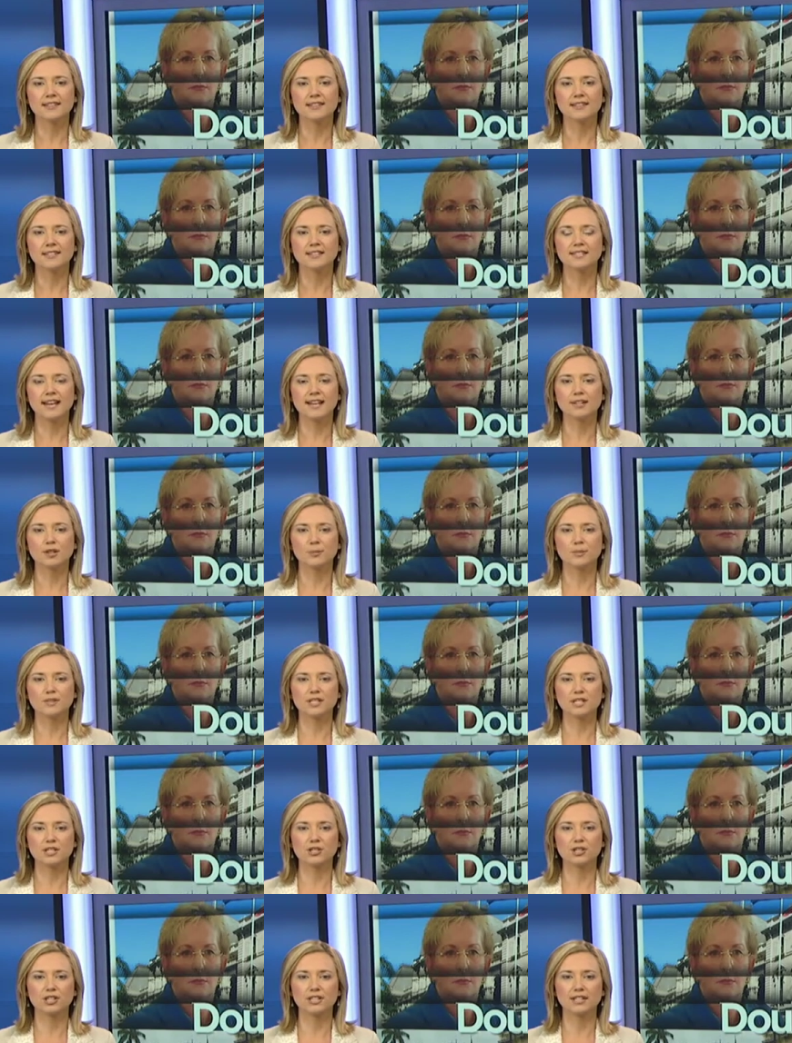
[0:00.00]
Speaker 1: The state
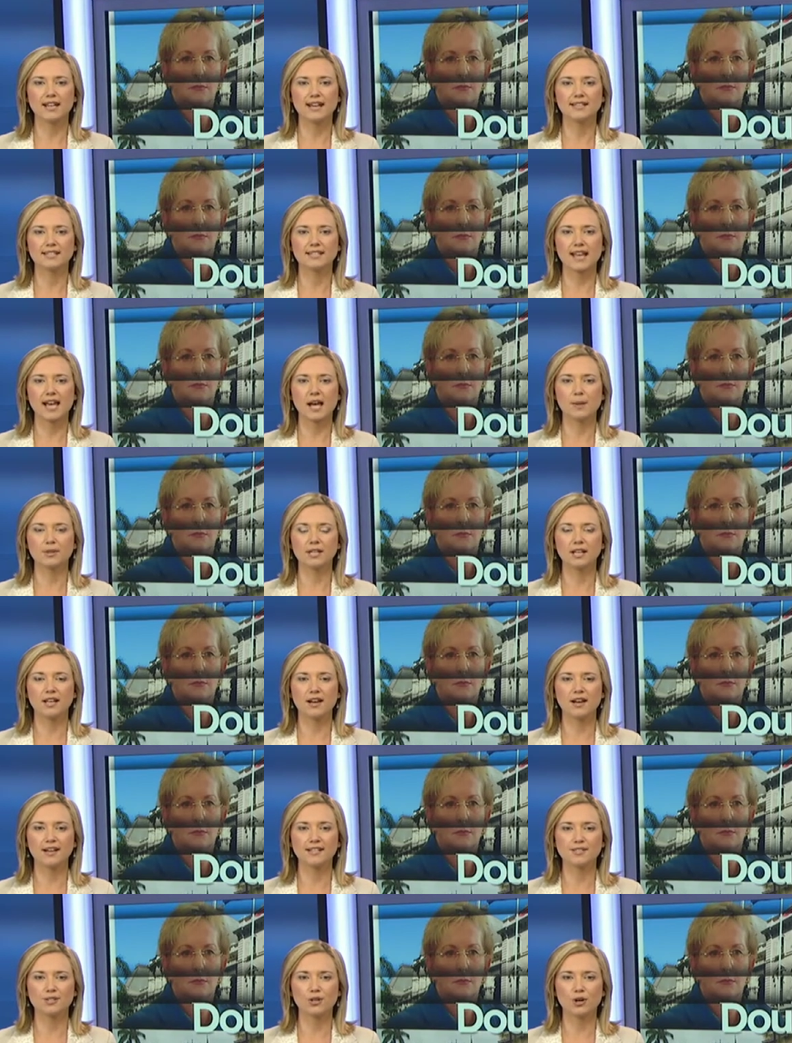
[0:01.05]
opposition has
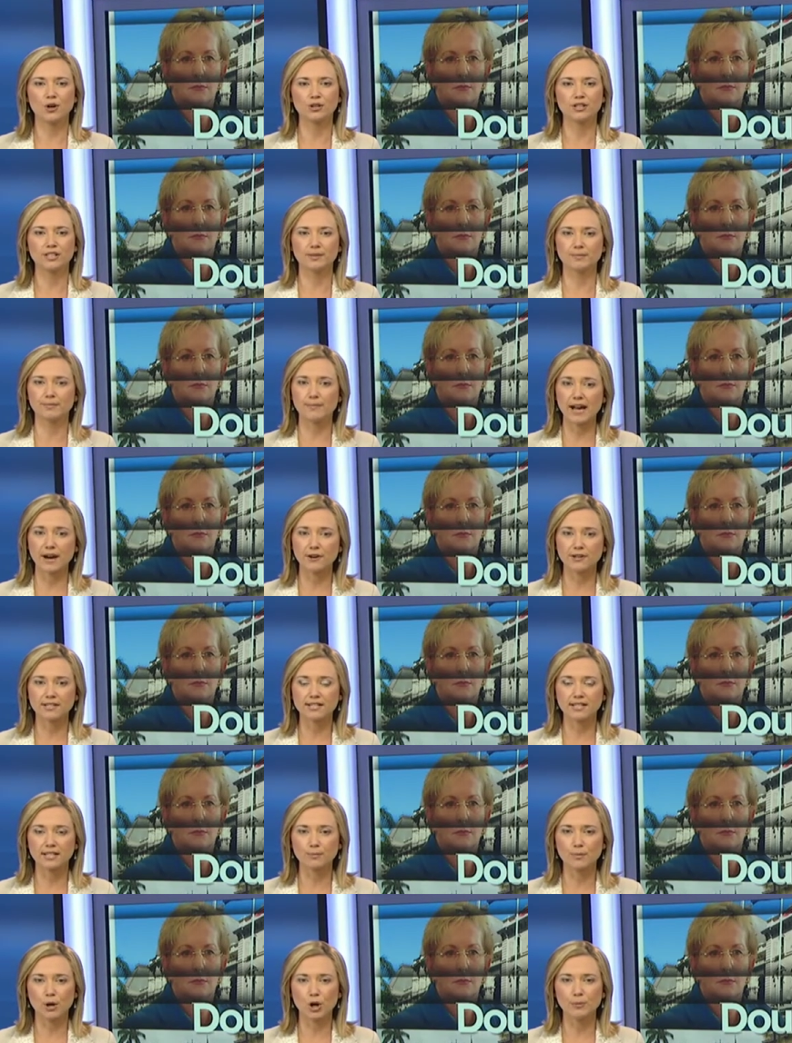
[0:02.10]
capitalised on an
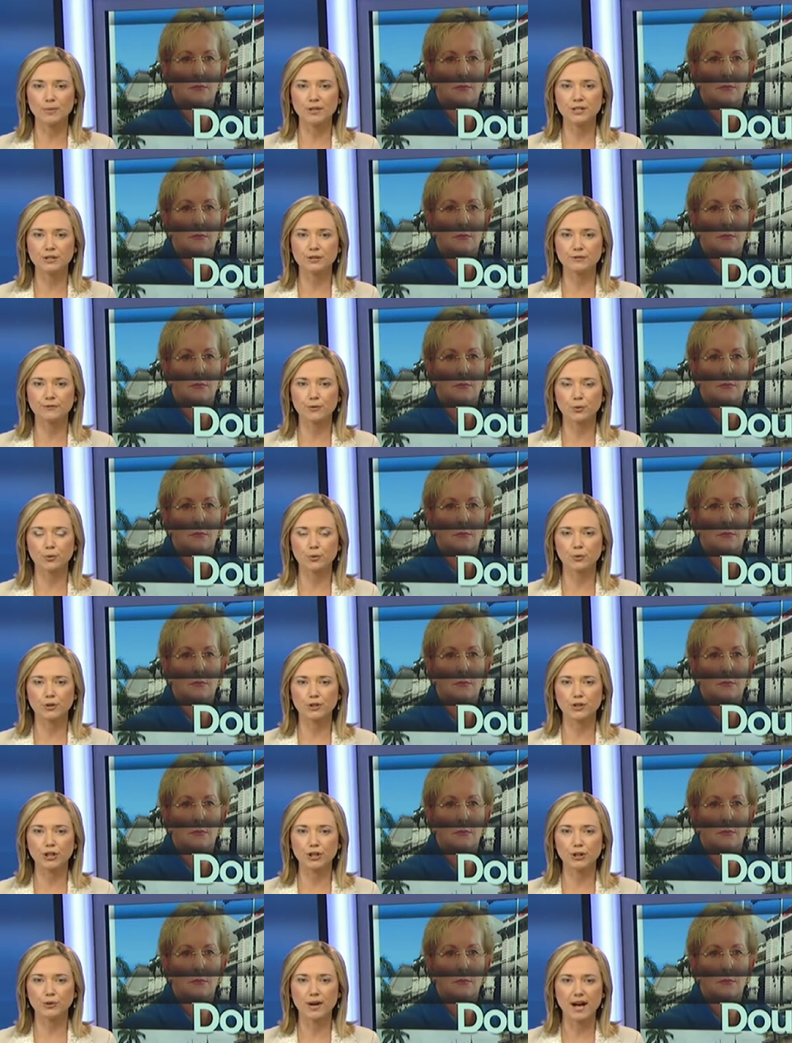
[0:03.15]
embarrassing moment for
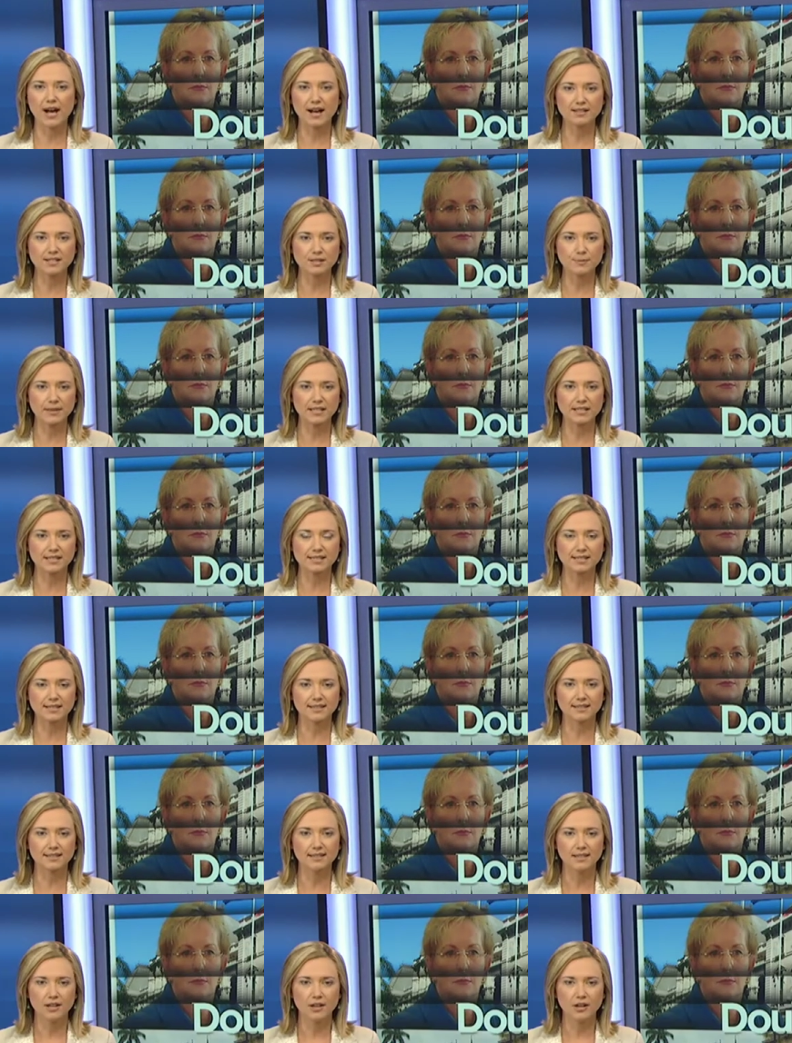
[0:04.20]
the new arts
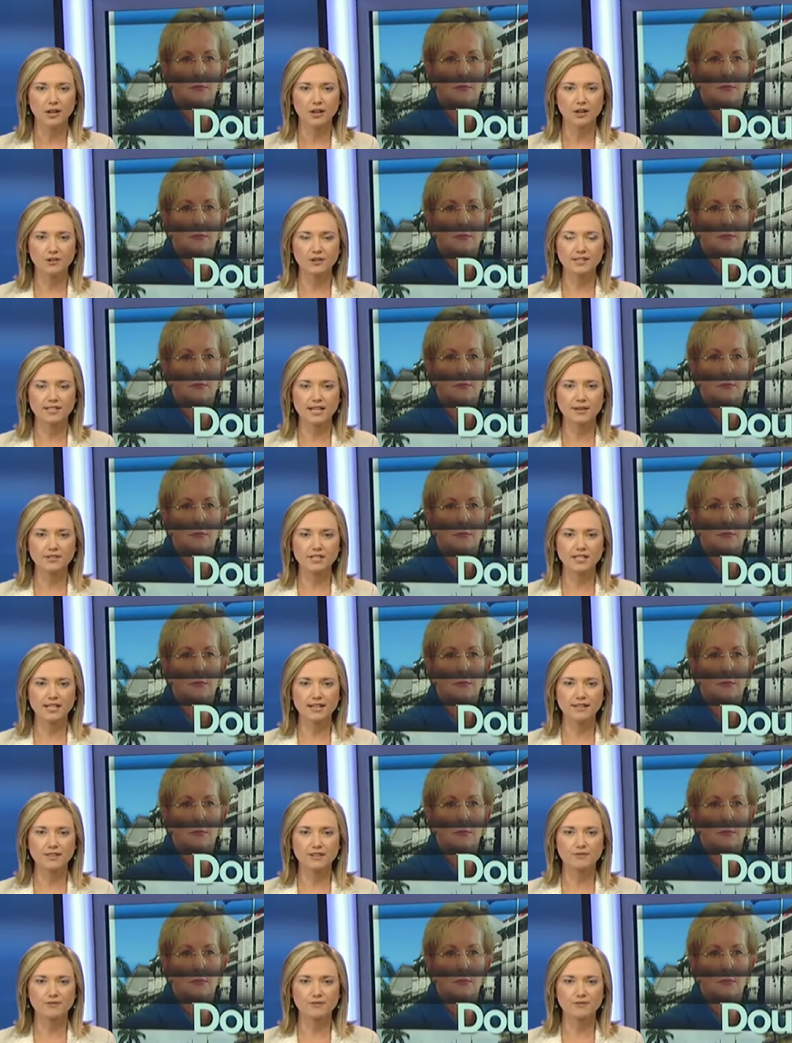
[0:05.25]
minister. On the 17th